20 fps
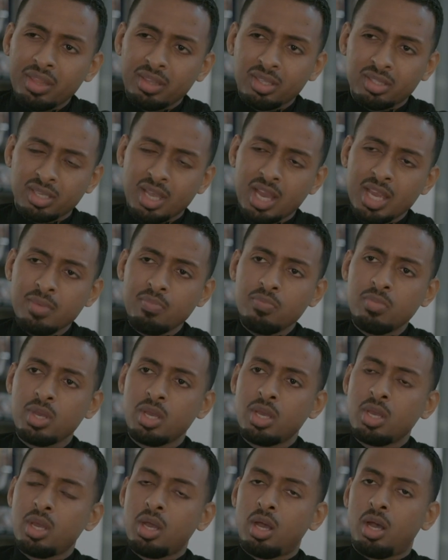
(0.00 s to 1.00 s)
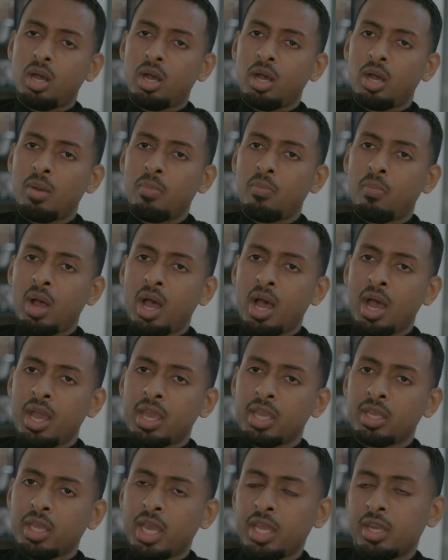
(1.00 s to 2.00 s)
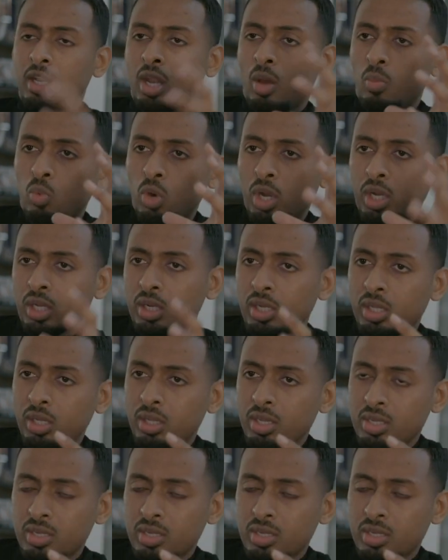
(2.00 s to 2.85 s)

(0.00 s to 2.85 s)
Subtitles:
at the time. I ended up working in